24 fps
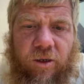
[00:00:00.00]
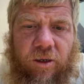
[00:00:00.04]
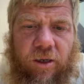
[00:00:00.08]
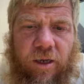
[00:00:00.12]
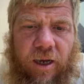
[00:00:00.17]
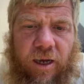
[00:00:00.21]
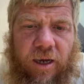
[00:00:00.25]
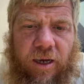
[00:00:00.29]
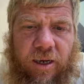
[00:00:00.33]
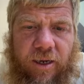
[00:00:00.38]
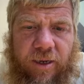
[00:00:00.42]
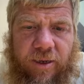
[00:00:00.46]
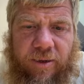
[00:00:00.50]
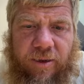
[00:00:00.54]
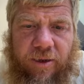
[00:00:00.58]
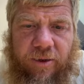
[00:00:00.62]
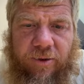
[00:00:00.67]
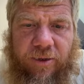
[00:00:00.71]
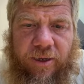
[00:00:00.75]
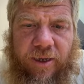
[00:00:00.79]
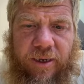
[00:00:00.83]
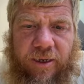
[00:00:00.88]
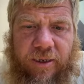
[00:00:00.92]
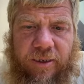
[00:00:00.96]
Uh,
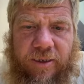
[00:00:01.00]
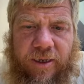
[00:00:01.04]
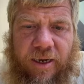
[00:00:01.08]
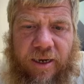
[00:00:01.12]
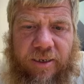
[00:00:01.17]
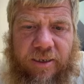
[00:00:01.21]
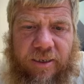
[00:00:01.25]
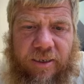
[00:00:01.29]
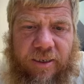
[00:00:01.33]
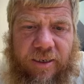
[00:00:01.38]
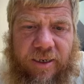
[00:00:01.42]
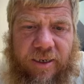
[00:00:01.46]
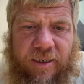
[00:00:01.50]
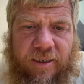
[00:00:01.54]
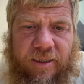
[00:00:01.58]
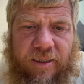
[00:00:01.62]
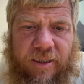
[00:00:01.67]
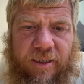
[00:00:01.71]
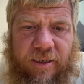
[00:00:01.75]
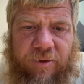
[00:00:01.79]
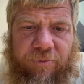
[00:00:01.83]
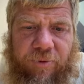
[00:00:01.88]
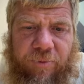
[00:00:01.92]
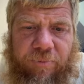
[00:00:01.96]
okay, kind of like
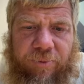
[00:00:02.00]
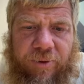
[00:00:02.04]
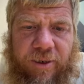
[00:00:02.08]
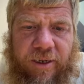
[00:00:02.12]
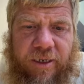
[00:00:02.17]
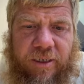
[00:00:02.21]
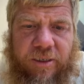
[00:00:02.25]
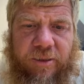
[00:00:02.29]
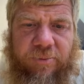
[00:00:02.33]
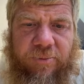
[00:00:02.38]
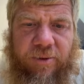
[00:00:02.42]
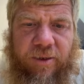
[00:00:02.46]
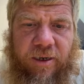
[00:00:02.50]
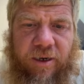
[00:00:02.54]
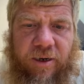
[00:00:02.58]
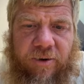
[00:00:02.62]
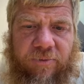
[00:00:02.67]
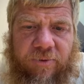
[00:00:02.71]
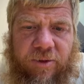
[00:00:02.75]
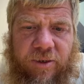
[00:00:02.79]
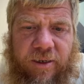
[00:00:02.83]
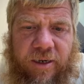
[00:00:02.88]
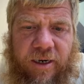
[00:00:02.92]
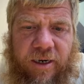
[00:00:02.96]
the replacement
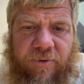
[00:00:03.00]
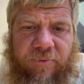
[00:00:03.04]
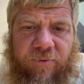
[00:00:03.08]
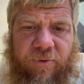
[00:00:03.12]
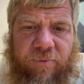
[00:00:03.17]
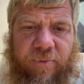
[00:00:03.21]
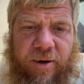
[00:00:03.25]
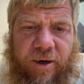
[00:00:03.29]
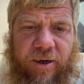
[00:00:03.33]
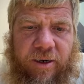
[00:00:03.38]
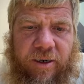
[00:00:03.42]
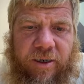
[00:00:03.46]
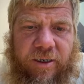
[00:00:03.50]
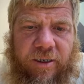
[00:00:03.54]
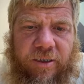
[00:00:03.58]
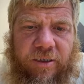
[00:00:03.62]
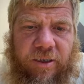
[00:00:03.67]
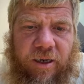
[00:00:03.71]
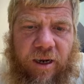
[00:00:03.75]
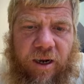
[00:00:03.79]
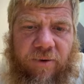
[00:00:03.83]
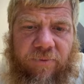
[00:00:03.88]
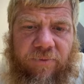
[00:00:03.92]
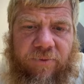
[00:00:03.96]
of the Native Americans
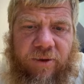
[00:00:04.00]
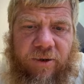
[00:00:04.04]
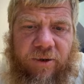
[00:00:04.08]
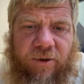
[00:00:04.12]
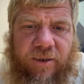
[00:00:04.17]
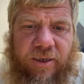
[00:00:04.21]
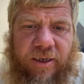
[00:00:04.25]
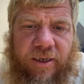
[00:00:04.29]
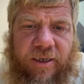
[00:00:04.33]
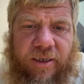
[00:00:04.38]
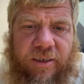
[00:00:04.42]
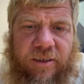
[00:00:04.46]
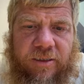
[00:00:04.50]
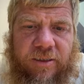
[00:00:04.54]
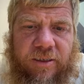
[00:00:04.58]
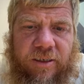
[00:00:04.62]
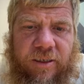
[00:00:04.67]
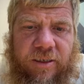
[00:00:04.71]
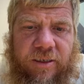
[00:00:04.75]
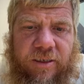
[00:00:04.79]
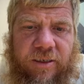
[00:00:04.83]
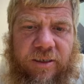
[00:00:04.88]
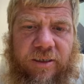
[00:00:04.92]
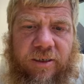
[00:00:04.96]
off their lands
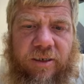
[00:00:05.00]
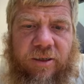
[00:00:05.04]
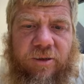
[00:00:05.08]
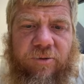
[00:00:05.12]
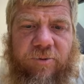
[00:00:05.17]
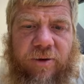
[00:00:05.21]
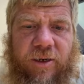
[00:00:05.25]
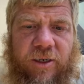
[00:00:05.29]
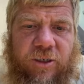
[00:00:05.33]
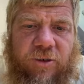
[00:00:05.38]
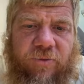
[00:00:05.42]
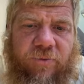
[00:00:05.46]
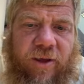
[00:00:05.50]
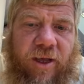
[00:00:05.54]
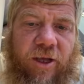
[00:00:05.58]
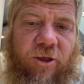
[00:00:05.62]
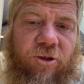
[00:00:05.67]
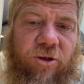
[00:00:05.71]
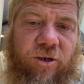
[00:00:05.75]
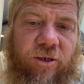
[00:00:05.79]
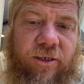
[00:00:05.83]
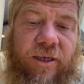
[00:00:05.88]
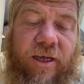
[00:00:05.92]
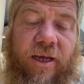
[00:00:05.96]
and into the
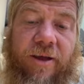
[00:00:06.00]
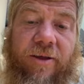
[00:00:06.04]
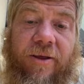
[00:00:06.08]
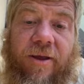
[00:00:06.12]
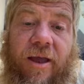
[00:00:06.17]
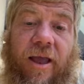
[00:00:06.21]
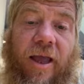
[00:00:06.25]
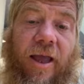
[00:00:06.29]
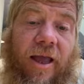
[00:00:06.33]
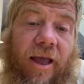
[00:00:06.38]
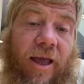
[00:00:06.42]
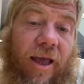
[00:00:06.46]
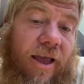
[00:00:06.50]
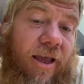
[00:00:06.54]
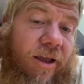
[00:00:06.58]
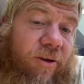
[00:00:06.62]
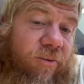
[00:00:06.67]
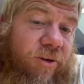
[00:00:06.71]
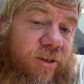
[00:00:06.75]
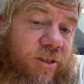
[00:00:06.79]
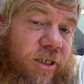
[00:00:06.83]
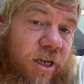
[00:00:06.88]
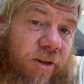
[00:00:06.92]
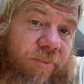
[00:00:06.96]
reservation. Yeah. Hey,
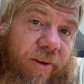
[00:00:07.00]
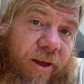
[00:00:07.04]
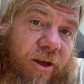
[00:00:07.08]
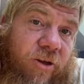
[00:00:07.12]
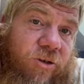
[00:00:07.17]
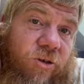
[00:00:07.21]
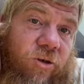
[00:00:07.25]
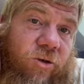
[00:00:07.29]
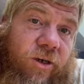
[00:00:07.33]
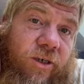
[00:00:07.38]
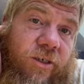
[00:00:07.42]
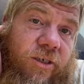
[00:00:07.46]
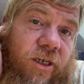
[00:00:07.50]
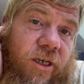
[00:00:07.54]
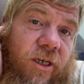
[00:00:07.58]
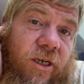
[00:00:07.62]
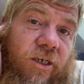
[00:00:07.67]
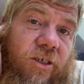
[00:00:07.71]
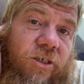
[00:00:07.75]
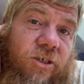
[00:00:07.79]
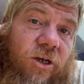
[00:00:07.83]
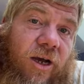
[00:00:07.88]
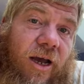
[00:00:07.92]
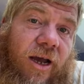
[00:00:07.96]
what's up, outdoors?
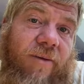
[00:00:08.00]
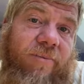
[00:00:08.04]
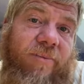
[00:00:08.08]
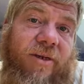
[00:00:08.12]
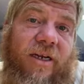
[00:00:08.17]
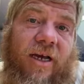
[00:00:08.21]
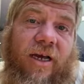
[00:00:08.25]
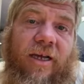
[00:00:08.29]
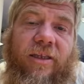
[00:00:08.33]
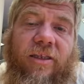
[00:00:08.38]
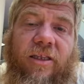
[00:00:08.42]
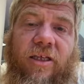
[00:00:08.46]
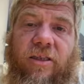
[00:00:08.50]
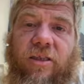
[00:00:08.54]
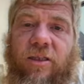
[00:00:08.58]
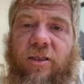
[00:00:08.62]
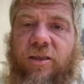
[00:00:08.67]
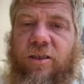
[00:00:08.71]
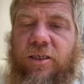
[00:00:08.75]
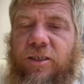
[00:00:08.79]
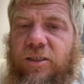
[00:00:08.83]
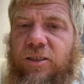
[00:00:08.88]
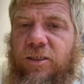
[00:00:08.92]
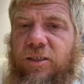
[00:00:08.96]
So, I mean, I think that
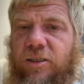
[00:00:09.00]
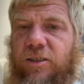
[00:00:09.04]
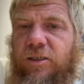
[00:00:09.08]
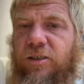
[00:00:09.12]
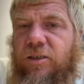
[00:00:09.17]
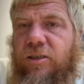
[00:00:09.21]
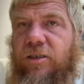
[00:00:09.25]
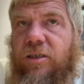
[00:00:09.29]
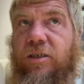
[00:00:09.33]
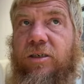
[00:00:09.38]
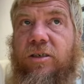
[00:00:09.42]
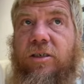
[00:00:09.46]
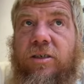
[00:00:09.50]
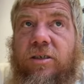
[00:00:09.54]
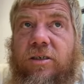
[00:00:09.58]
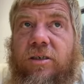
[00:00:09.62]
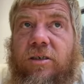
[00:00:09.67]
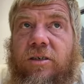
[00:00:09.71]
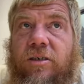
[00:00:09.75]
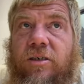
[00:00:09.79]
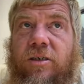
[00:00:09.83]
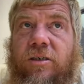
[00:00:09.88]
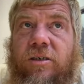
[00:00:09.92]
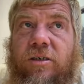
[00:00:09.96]
this is this
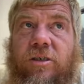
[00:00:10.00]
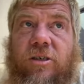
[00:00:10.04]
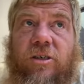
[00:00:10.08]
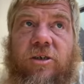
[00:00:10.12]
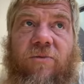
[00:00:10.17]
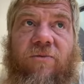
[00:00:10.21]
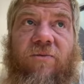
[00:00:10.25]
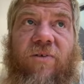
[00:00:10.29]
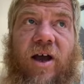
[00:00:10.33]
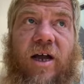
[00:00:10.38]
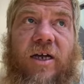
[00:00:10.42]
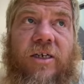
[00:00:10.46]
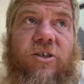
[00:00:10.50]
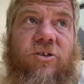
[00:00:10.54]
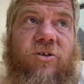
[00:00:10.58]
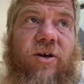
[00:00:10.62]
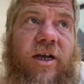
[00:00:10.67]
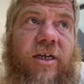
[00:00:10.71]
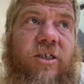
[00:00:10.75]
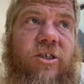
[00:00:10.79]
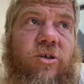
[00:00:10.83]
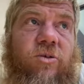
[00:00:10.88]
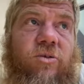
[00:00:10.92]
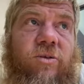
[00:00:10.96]
is this is a fast
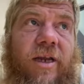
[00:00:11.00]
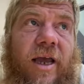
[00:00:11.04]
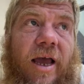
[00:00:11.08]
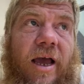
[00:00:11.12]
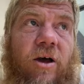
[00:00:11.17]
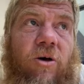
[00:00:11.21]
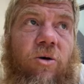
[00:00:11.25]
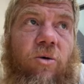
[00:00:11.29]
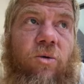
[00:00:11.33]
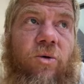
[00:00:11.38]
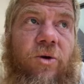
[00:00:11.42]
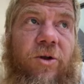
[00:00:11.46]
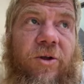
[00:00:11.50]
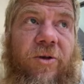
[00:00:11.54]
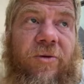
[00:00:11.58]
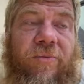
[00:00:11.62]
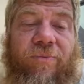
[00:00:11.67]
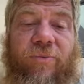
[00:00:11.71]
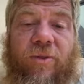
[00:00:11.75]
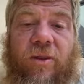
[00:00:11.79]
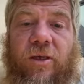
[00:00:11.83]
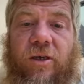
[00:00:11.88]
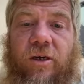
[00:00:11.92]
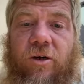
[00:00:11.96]
track. So now,
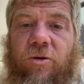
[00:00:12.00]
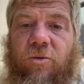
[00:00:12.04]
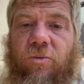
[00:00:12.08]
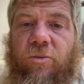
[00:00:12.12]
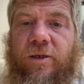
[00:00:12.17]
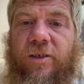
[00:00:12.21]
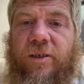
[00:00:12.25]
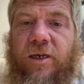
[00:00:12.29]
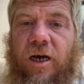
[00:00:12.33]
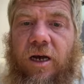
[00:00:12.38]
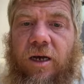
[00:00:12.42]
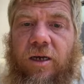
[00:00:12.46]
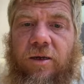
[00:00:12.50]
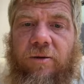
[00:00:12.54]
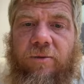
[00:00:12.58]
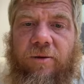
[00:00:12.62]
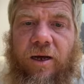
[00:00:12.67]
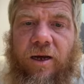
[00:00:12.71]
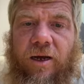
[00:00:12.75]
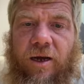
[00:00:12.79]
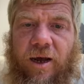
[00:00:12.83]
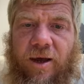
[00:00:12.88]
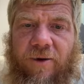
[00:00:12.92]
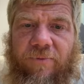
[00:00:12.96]
you know, we talk. Uh,
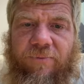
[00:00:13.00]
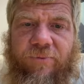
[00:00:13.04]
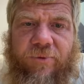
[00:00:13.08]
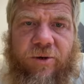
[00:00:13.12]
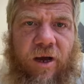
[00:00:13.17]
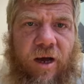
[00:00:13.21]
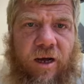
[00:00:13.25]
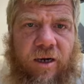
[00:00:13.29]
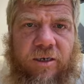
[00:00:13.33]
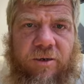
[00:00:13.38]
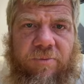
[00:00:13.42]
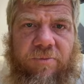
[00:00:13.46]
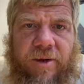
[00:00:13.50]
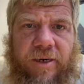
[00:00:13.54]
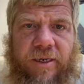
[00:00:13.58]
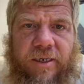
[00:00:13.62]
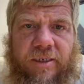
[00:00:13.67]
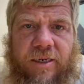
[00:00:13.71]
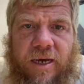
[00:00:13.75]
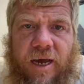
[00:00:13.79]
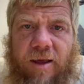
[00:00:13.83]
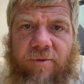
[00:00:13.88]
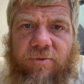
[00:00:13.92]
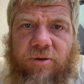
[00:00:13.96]
I've talked many
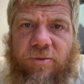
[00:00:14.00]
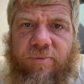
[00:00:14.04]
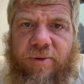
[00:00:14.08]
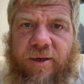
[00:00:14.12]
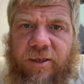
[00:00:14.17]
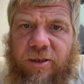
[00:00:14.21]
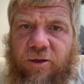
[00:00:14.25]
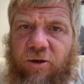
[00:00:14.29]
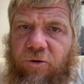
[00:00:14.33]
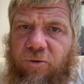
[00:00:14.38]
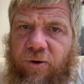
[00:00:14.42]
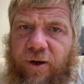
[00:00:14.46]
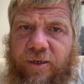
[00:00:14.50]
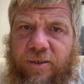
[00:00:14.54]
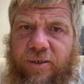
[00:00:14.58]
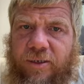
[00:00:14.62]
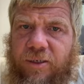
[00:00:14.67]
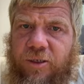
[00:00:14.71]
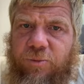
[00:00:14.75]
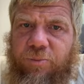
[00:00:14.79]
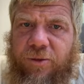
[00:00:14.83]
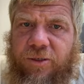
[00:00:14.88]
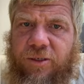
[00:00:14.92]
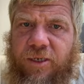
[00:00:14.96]
times about the Great
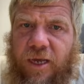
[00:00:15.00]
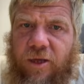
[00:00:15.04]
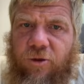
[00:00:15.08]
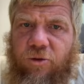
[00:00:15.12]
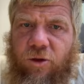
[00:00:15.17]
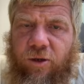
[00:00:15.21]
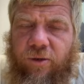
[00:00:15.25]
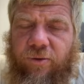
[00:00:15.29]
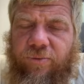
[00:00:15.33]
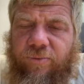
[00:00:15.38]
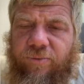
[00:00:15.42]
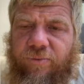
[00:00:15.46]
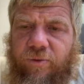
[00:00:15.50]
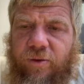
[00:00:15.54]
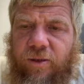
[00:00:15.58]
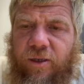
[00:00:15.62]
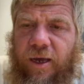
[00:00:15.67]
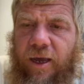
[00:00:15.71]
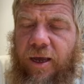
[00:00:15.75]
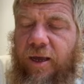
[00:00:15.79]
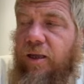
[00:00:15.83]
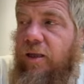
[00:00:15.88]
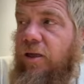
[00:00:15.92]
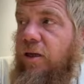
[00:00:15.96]
Dispossession.
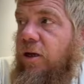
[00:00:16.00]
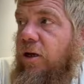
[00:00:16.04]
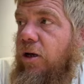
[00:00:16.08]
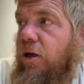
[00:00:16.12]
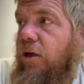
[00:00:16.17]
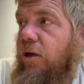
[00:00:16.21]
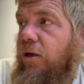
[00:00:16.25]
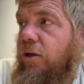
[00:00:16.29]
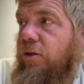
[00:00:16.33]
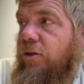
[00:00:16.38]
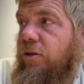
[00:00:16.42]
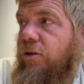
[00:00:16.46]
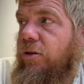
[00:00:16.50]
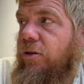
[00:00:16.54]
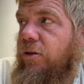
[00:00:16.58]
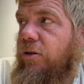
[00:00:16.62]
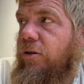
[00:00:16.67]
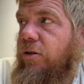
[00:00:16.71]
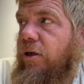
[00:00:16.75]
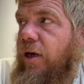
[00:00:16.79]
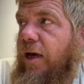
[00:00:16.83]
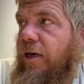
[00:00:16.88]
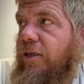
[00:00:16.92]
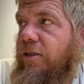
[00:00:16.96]
Okay,
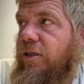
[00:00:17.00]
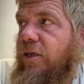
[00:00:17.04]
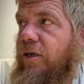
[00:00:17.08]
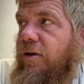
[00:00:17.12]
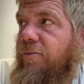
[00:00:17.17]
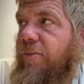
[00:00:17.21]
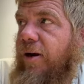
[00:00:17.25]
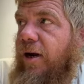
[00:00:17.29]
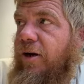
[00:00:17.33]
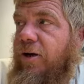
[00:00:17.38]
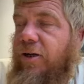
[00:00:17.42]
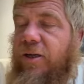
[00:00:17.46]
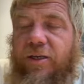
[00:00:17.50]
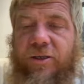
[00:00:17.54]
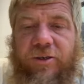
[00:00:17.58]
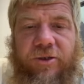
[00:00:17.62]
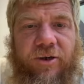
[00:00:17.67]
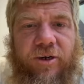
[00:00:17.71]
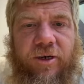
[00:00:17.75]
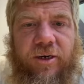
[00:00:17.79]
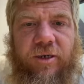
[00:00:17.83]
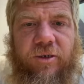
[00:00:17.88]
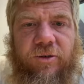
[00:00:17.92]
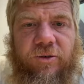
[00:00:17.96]
you, as an American, you're
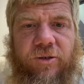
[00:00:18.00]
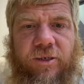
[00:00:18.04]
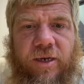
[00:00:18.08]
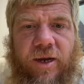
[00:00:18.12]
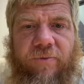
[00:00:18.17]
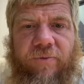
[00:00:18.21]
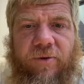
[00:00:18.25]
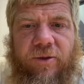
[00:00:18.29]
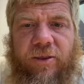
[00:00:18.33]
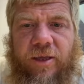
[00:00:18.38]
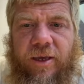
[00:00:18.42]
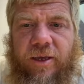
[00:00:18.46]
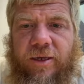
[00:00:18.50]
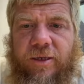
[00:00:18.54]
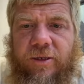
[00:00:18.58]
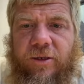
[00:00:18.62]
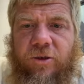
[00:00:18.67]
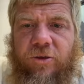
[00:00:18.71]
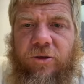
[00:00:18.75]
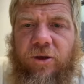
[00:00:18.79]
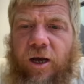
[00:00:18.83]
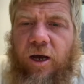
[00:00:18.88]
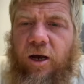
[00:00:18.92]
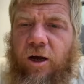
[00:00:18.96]
going to lose everything, and
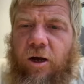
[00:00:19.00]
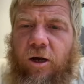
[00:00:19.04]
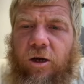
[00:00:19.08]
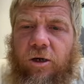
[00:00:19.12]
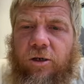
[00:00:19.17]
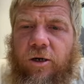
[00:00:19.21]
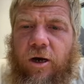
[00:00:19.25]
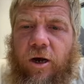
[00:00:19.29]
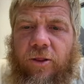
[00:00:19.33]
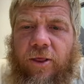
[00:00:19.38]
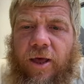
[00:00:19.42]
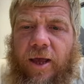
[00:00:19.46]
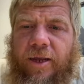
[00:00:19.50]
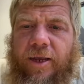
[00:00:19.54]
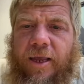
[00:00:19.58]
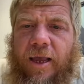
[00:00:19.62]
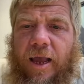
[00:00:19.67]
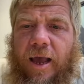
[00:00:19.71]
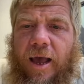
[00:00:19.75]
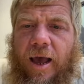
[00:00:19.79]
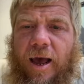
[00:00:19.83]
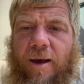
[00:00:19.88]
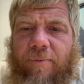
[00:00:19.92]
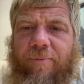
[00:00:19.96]
you thought, oh no, that
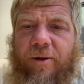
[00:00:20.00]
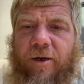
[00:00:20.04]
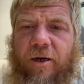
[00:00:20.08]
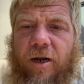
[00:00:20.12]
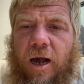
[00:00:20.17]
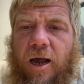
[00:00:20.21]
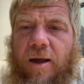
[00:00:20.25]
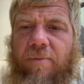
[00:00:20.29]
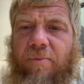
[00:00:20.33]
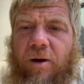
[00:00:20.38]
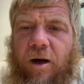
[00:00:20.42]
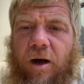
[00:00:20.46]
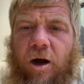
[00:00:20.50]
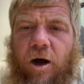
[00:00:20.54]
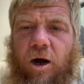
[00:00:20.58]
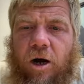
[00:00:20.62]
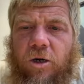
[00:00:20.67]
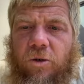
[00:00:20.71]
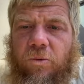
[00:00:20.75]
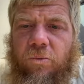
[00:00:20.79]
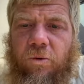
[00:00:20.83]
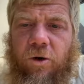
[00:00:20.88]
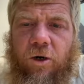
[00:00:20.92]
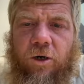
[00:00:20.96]
can't happen. I'm a
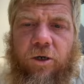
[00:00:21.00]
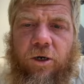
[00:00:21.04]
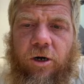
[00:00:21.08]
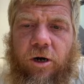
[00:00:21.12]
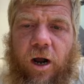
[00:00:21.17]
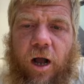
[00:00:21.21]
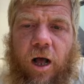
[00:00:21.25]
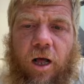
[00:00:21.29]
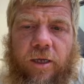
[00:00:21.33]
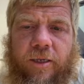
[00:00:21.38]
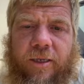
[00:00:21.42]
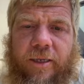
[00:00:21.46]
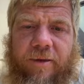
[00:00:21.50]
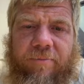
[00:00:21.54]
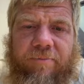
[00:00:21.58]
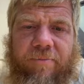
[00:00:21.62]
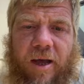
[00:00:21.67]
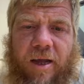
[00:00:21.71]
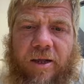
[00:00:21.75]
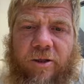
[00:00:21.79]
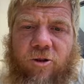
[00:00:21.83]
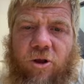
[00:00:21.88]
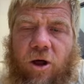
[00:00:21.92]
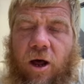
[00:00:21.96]
hard worker. I'll keep
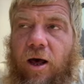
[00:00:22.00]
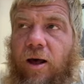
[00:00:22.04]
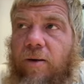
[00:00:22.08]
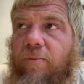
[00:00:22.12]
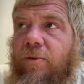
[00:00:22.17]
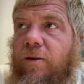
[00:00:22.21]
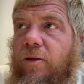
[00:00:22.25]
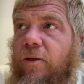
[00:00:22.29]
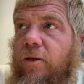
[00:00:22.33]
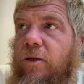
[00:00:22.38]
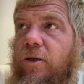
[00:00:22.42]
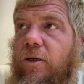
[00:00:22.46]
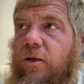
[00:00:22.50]
my job.